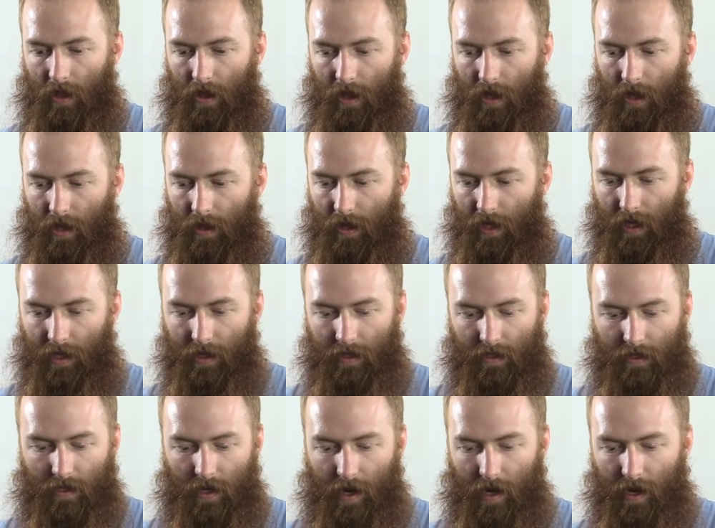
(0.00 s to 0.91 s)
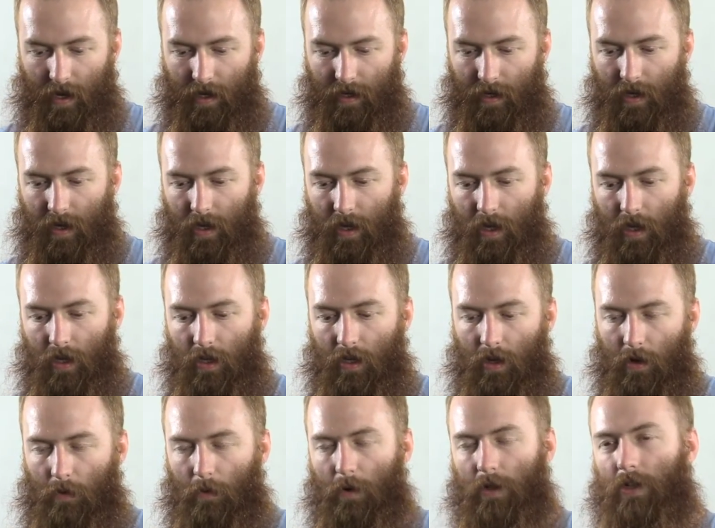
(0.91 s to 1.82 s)
the inside,
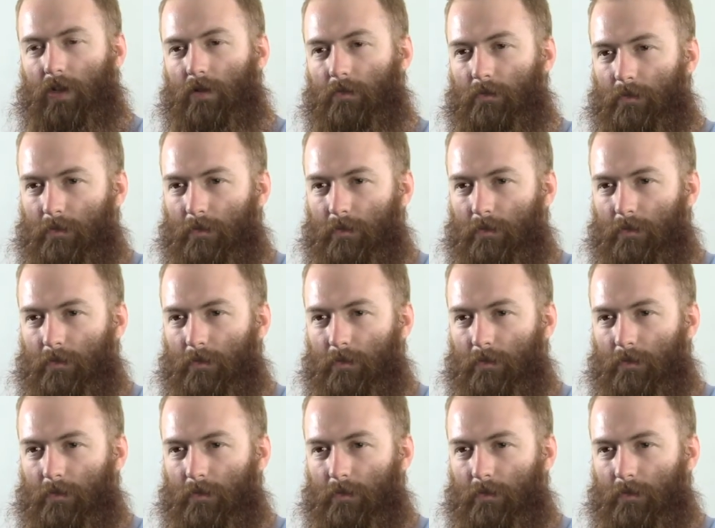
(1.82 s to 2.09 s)
once you're